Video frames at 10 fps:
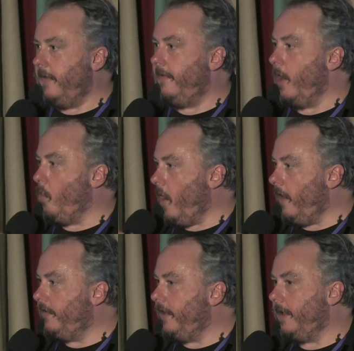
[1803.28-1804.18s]

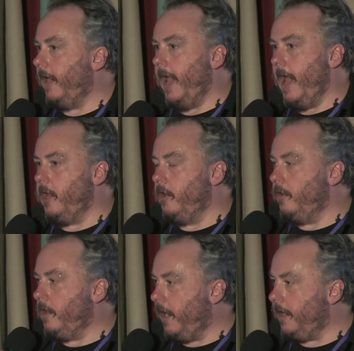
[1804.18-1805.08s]
wanted a
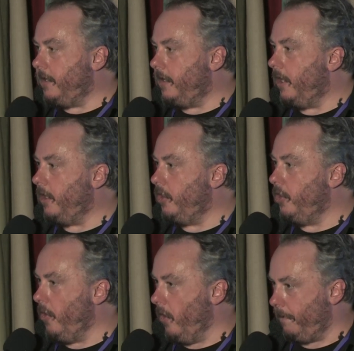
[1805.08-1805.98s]
united
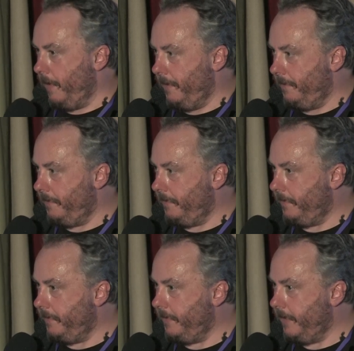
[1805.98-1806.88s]
Europe.
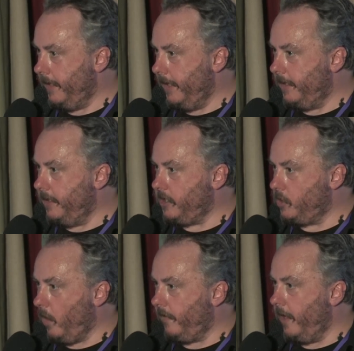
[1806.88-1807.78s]
This is
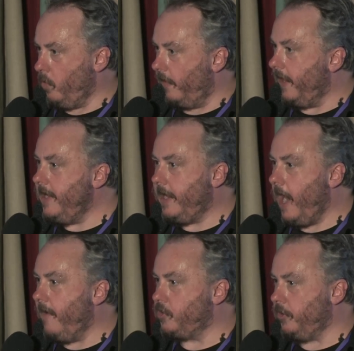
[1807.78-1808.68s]
what they want. They didn't care if
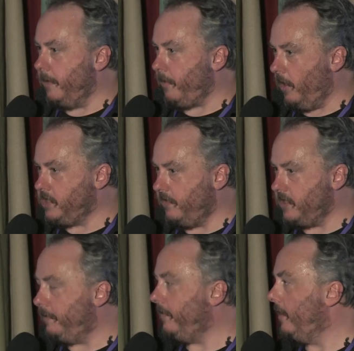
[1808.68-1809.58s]
it was under
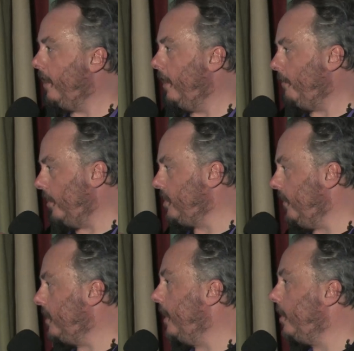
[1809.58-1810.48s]
Bolshevism,
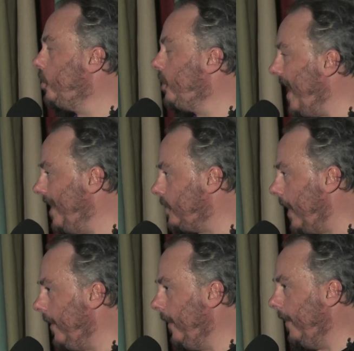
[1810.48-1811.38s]
Bolsheviks, they could change
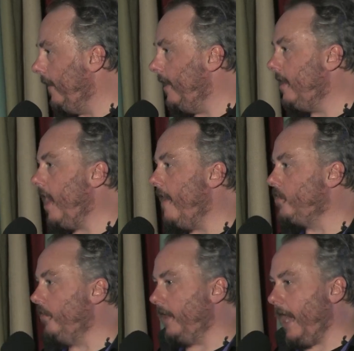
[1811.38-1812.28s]
that. They didn't care if it was
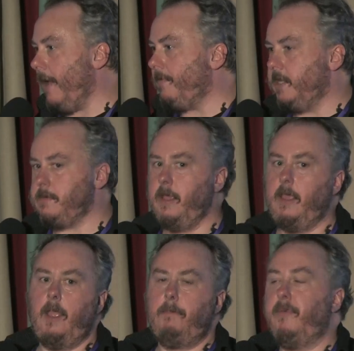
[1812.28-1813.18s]
under capitalism,
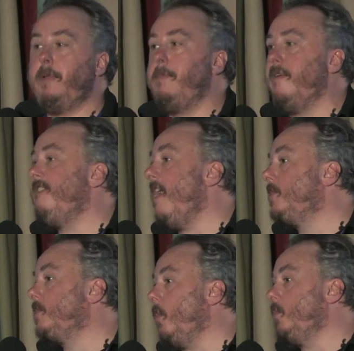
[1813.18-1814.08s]
but they preferred
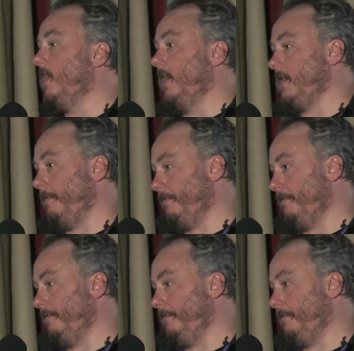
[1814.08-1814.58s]
socialism